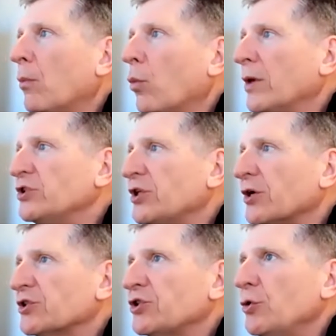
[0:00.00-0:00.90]
which
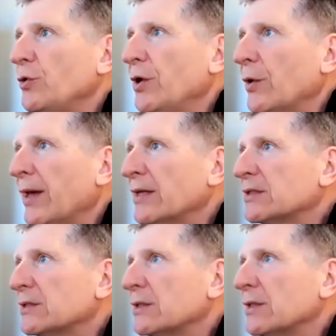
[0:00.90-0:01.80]
there's 2
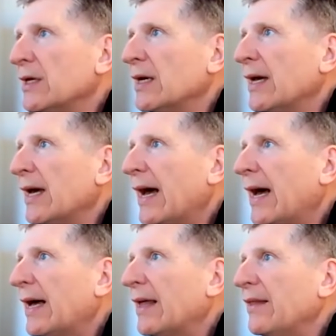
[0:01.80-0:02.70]
units,
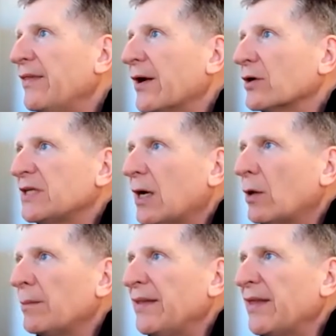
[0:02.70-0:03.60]
there's
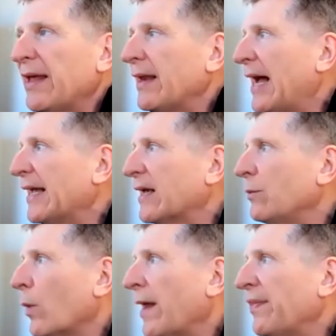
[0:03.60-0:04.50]
telling me that I
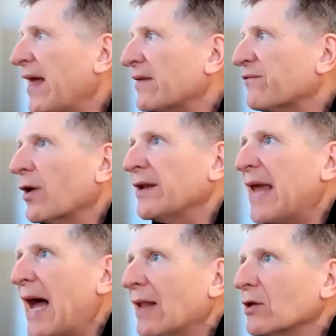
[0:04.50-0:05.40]
can rent that for
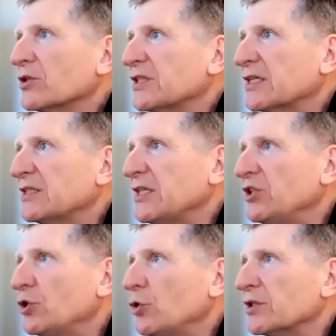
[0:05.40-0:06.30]

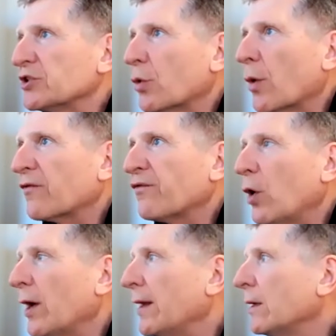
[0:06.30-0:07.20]
$1.62 a square
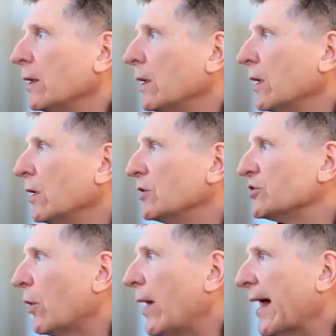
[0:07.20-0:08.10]
foot.
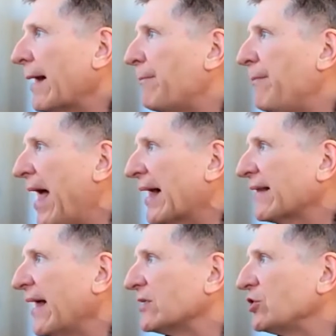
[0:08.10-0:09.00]
So I got to back
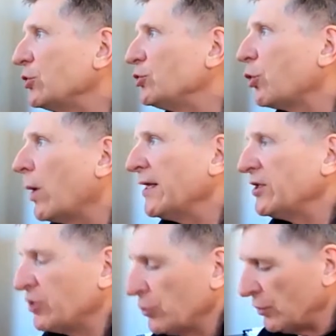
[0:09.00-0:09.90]
that
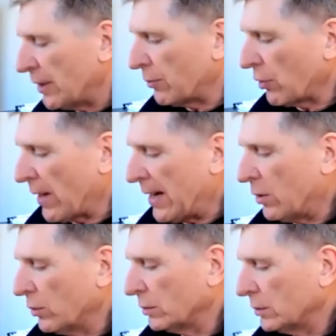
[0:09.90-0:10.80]
222 number out